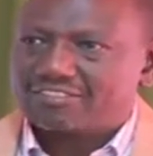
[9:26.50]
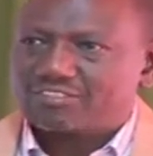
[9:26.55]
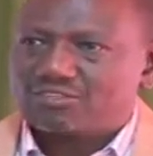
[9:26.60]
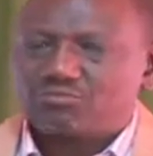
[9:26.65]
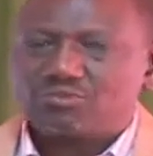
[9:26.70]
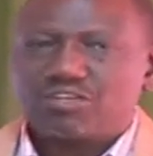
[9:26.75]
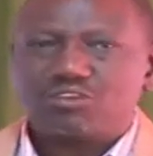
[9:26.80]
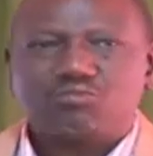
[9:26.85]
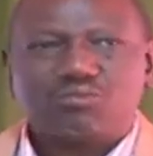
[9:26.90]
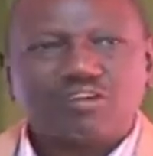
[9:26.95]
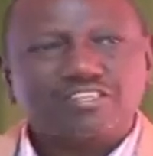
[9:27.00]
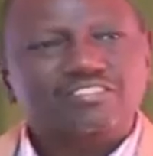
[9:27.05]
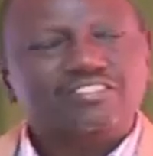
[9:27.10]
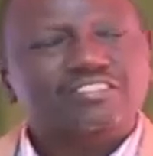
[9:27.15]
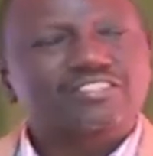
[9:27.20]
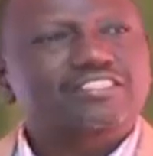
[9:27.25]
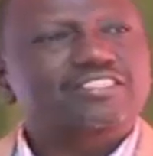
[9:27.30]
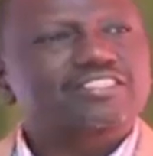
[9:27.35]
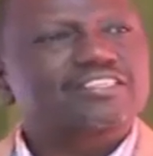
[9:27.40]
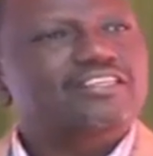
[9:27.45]
We
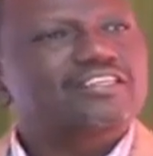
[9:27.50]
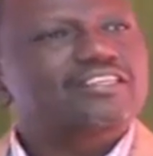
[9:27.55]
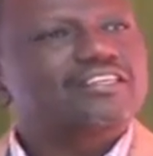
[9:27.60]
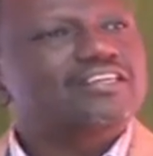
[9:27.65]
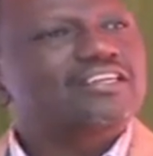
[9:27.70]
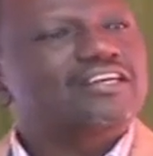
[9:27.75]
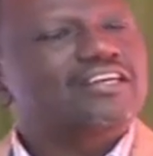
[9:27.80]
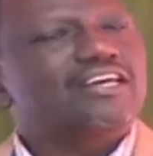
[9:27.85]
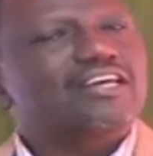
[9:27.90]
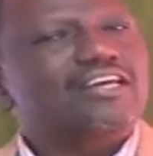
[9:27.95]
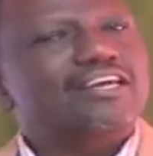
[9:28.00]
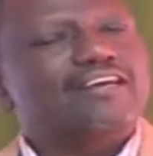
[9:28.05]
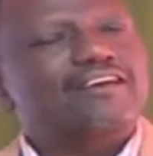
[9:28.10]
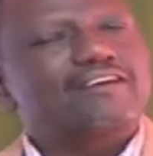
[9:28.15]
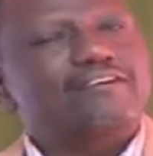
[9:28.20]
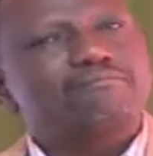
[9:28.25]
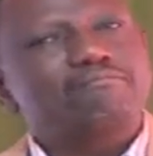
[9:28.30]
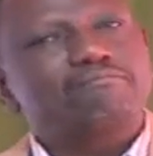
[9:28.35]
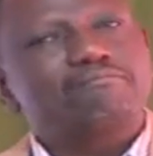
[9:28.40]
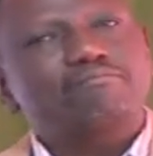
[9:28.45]
want
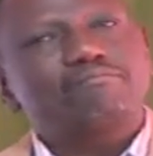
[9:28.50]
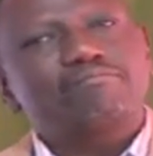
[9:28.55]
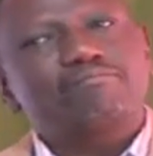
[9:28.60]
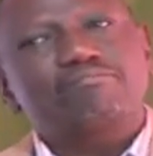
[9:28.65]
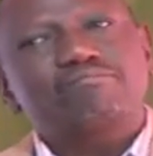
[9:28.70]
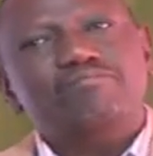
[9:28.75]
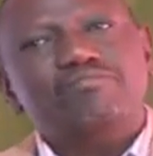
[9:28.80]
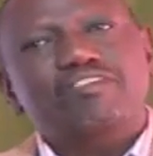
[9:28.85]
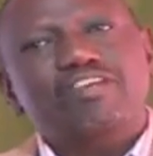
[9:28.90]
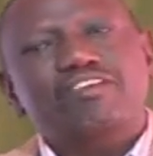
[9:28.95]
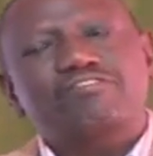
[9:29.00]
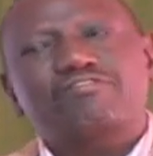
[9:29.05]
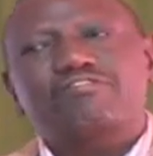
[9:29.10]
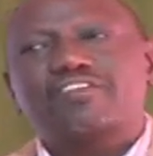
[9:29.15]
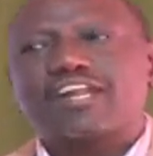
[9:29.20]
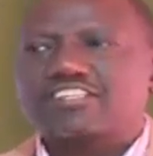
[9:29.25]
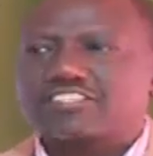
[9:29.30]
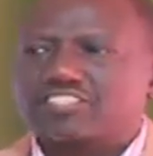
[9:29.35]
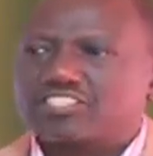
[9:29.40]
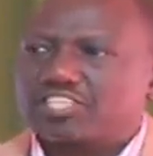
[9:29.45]
um,
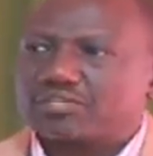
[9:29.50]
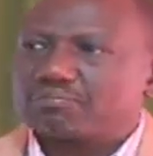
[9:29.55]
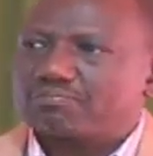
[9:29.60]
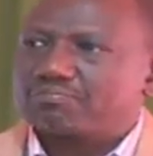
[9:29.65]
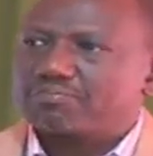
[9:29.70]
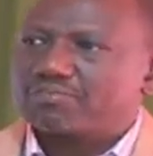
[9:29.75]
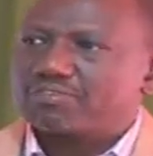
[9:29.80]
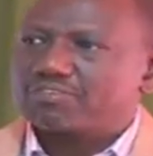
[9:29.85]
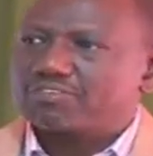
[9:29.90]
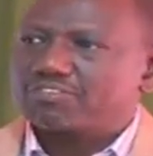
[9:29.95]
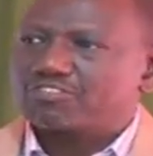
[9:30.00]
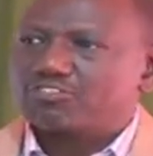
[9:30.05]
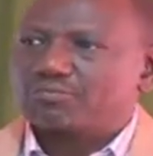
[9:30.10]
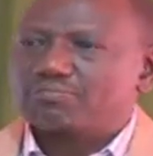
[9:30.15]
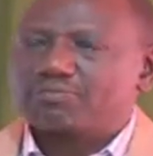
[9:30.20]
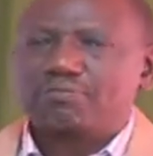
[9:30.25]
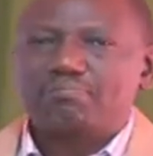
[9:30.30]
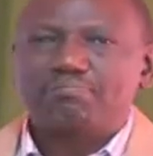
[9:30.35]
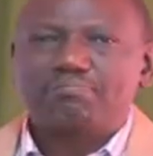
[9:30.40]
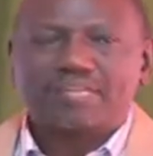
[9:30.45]
friendship to
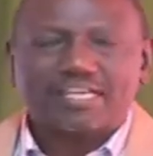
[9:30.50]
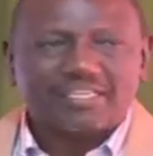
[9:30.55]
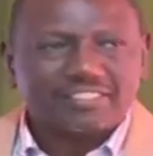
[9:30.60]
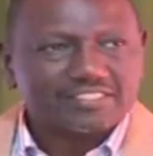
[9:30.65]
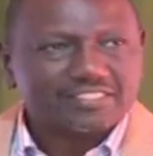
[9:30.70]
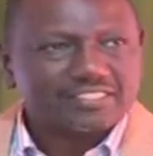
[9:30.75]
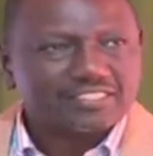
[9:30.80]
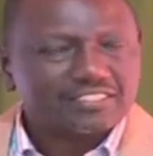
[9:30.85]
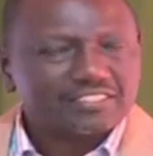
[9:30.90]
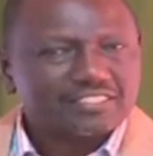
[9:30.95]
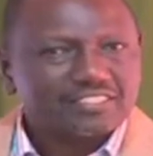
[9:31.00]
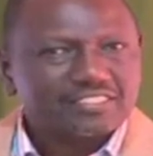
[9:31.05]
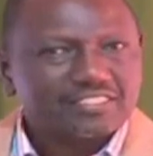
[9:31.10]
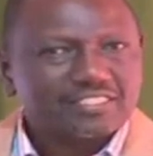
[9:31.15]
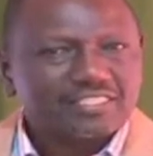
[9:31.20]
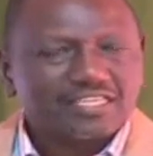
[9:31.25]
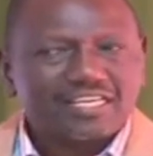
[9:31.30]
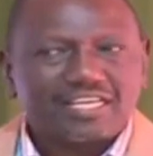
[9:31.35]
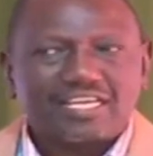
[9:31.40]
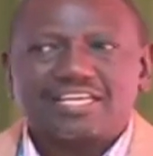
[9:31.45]
be built.
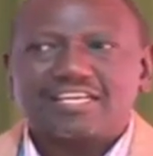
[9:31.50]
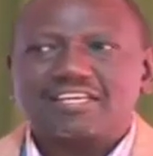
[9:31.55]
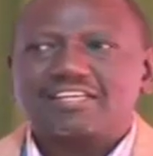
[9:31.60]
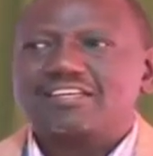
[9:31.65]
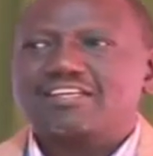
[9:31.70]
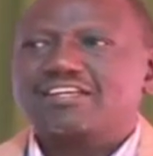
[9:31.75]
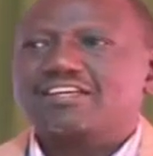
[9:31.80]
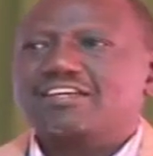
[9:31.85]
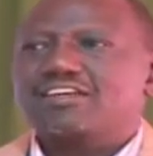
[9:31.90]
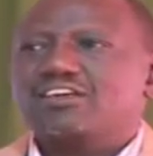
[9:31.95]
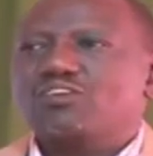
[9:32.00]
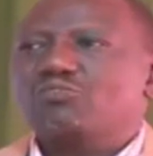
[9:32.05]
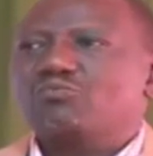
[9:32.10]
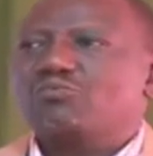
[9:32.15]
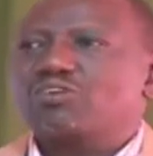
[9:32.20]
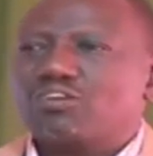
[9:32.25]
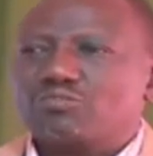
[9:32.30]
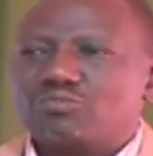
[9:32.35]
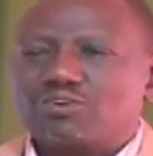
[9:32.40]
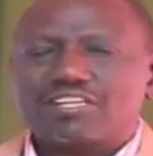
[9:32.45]
And
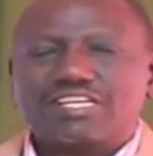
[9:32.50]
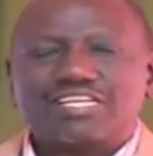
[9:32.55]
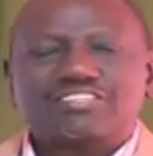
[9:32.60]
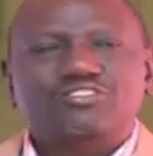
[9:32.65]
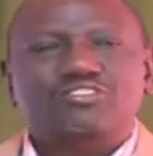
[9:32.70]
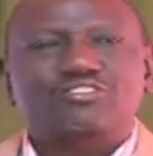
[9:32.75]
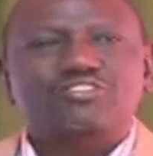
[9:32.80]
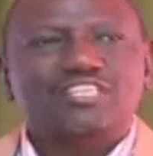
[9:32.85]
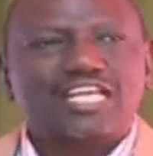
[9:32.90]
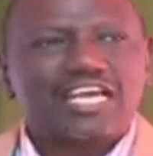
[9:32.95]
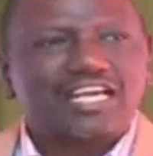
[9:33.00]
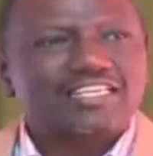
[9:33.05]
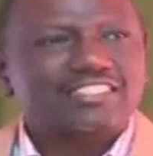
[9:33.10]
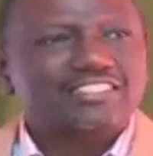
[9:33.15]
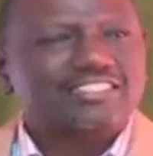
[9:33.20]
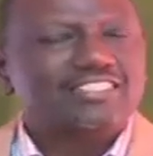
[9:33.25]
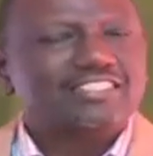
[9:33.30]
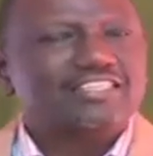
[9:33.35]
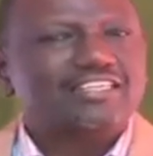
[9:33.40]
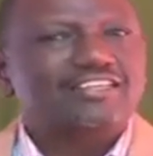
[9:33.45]
we want a
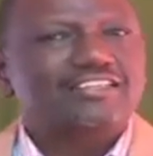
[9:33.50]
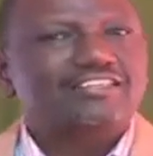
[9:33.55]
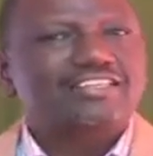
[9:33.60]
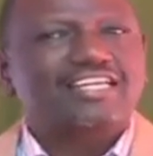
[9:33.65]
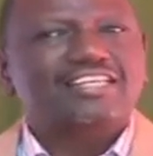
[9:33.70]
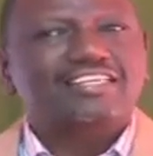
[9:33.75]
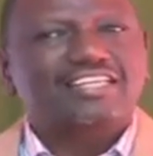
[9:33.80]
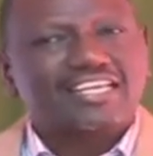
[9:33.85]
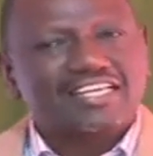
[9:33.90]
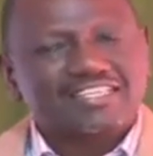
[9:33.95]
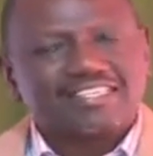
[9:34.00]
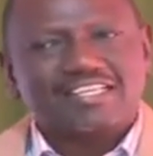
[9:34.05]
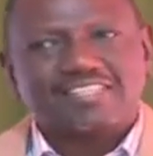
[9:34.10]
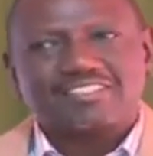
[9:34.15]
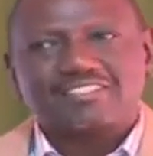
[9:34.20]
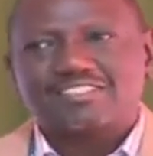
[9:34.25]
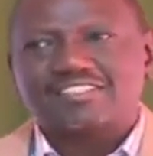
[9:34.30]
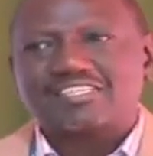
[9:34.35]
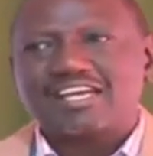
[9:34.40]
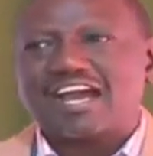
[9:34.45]
society that
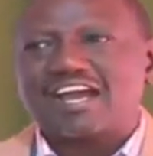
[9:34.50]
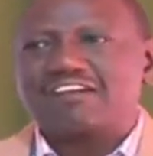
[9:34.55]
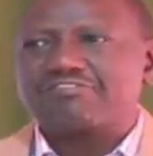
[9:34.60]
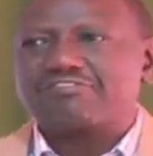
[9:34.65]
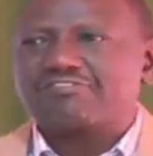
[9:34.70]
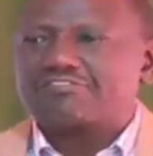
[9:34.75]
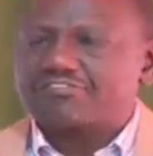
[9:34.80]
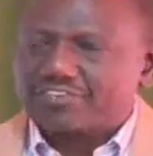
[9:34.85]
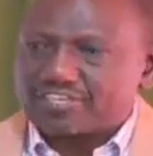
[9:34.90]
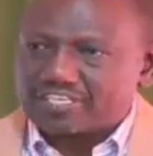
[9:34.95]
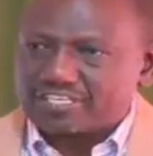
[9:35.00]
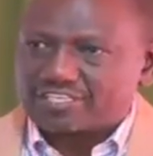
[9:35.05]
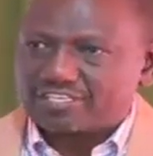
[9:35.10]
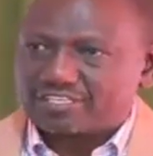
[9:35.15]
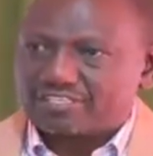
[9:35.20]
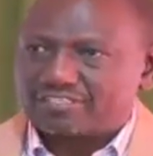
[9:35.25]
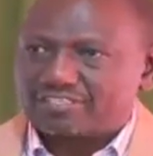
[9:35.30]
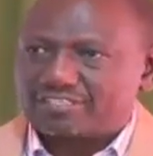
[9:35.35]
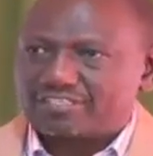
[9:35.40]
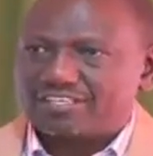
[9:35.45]
Kenyans are free.
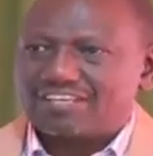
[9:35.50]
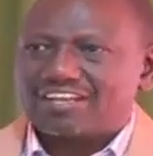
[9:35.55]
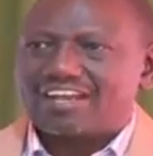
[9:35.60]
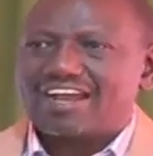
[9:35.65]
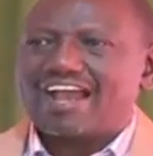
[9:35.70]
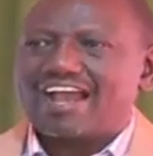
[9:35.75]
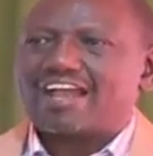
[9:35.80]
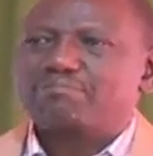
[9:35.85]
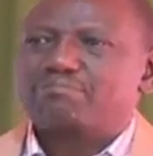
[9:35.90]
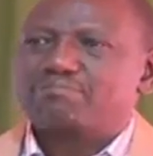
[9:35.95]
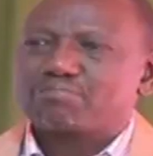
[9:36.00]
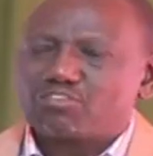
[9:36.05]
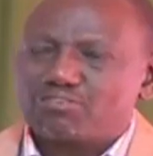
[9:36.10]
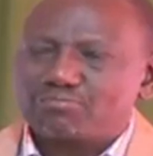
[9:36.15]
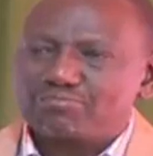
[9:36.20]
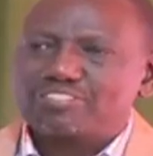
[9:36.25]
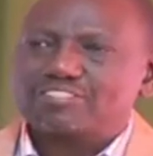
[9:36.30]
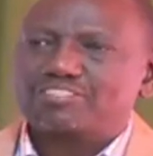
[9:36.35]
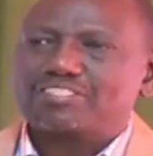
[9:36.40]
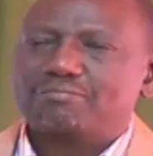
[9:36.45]
I
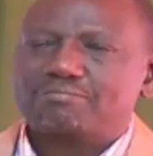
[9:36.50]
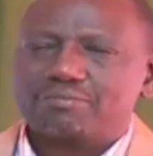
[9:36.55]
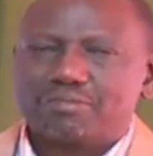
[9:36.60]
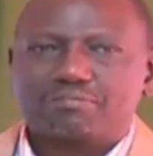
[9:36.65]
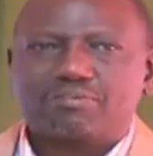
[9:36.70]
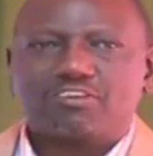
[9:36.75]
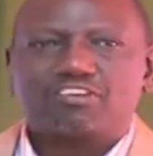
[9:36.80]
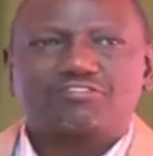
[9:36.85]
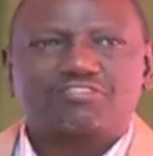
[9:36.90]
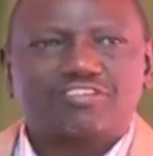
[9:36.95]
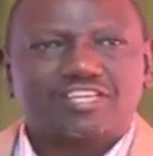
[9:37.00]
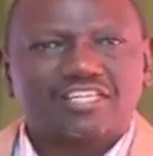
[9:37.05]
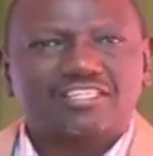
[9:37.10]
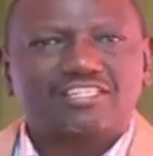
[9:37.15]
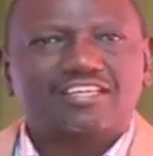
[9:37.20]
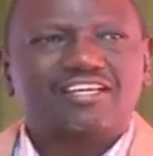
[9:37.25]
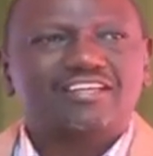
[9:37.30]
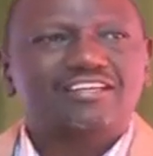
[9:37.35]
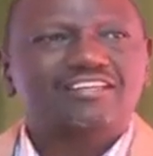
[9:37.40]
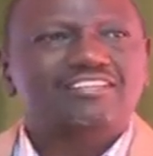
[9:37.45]
promise the people of Kenya
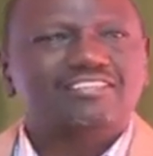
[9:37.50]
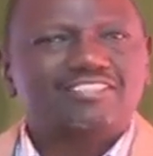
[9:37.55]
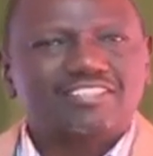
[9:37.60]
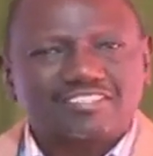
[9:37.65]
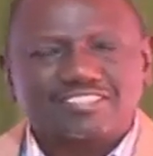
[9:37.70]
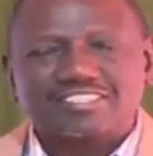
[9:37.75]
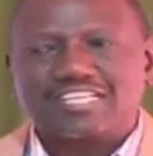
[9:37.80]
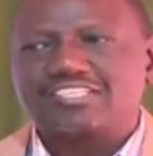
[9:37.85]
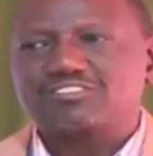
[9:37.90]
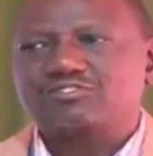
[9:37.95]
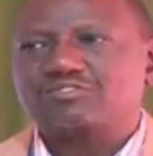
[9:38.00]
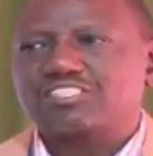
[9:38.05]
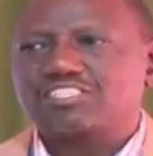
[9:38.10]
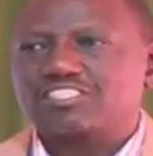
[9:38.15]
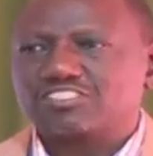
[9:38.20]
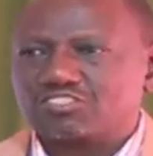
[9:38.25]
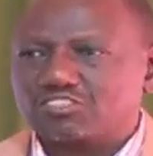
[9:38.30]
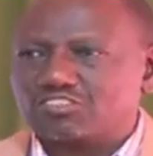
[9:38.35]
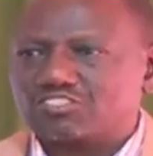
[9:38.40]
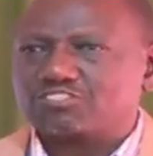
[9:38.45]
this country
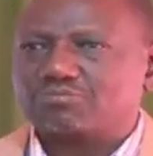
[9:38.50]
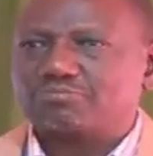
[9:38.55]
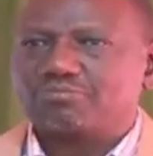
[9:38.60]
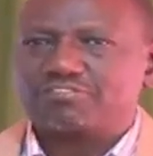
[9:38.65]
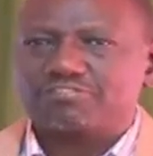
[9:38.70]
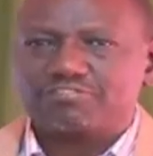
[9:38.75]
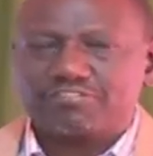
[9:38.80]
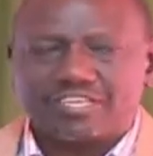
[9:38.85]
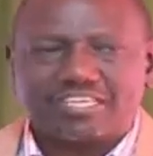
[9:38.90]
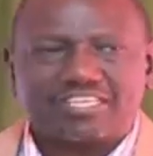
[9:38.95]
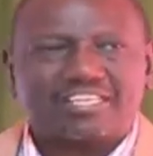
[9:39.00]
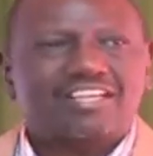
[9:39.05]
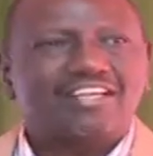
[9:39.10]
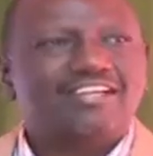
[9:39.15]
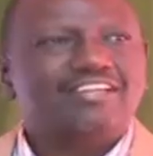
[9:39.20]
is going to be free.